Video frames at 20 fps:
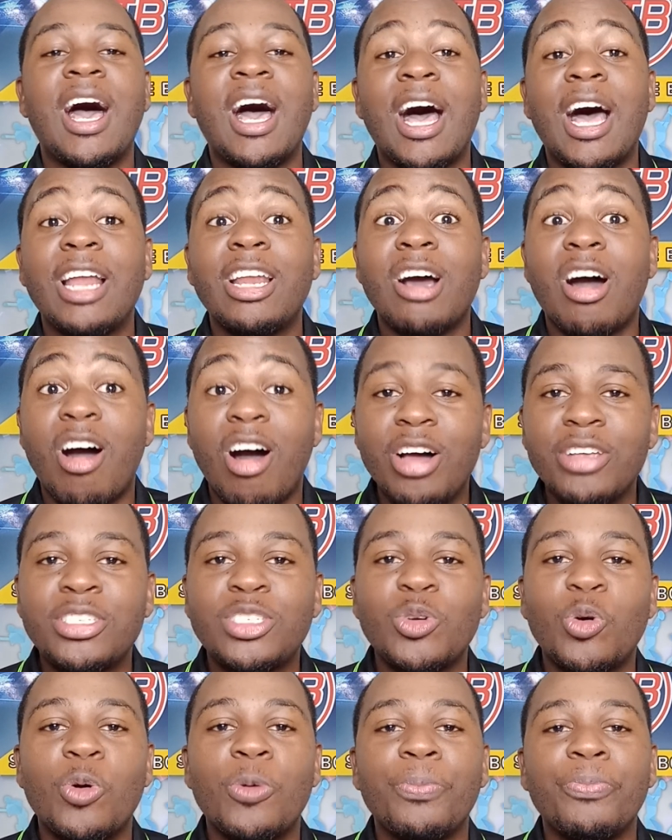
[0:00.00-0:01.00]
And
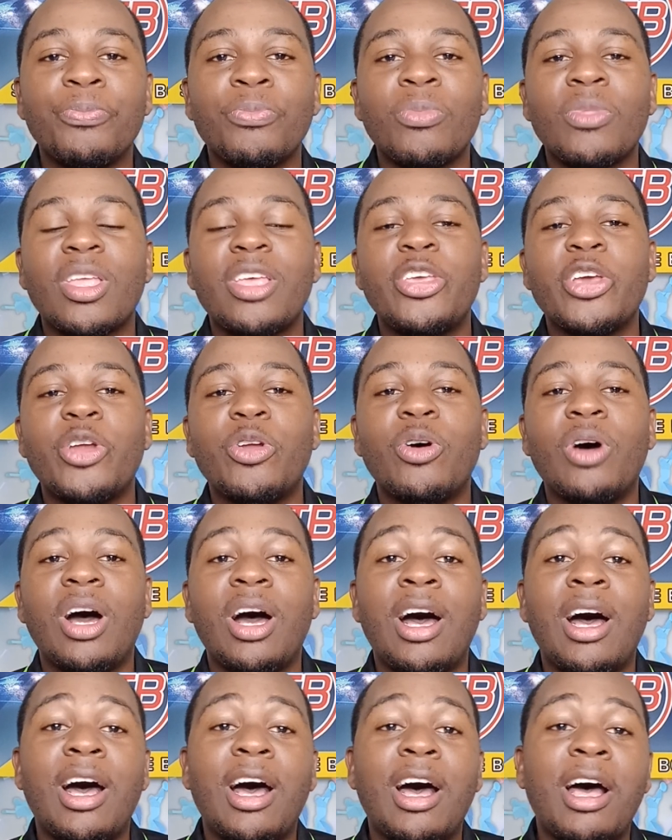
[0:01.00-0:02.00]
also, you know,
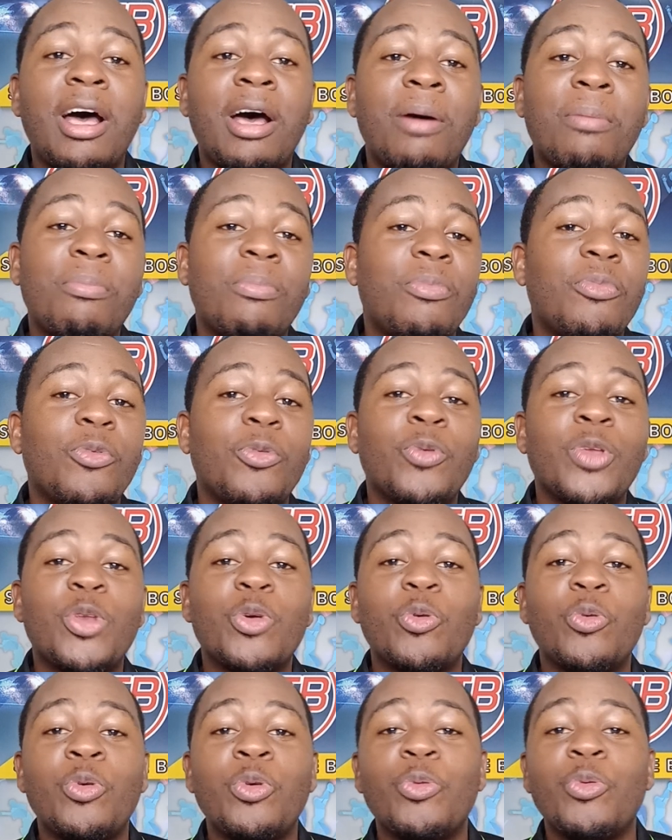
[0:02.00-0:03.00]

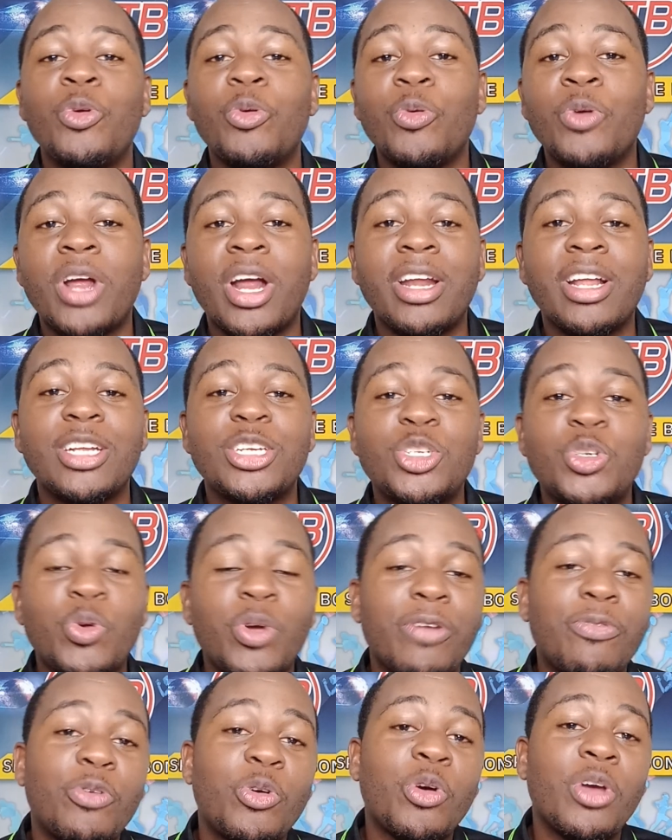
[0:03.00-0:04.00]
we are not
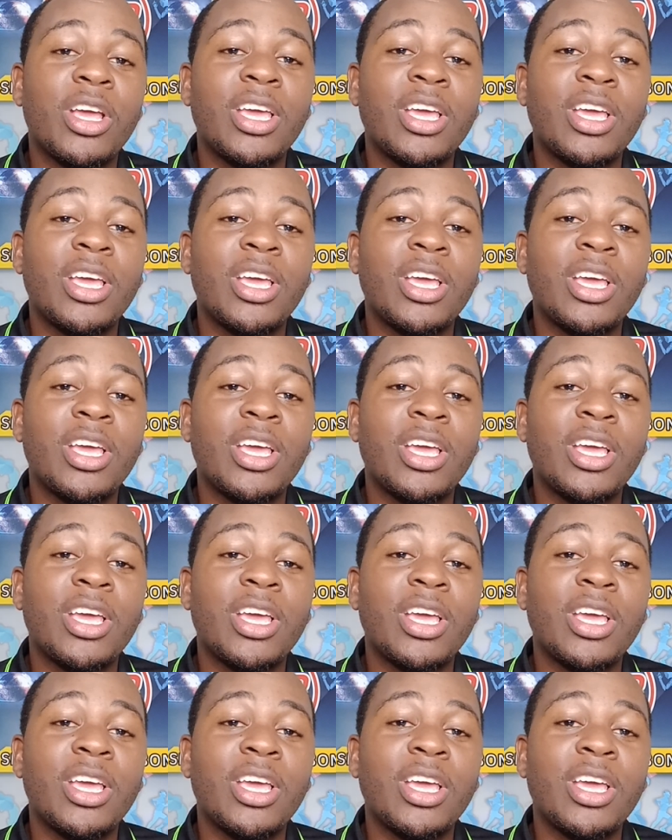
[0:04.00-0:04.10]
sure if we're